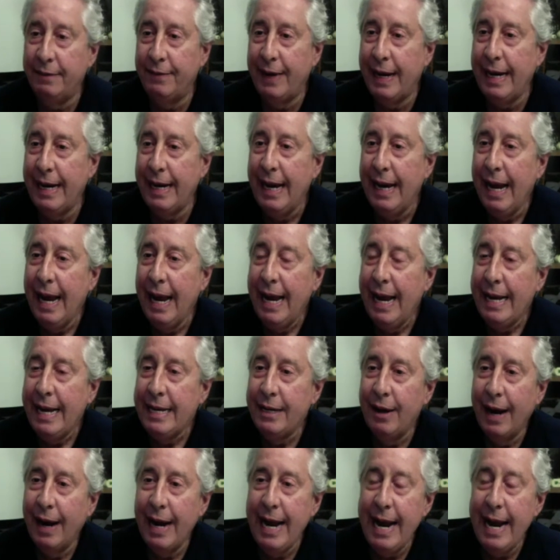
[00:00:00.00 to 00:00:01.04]
I you know
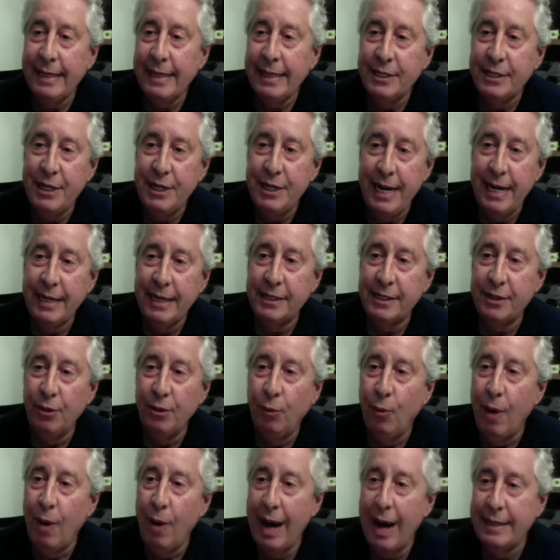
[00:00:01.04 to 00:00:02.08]
I had the chance to
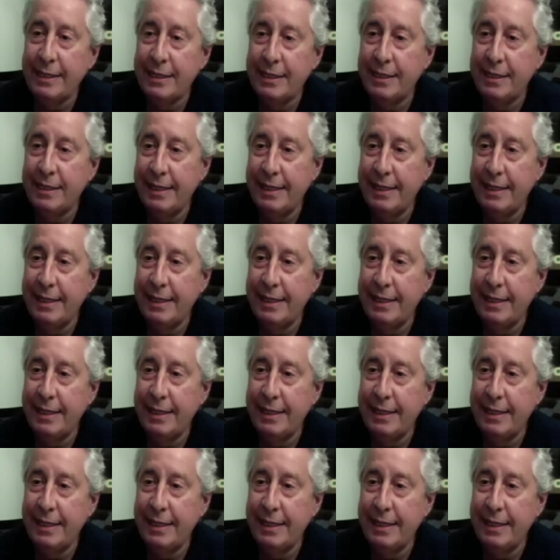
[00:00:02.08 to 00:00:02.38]
watch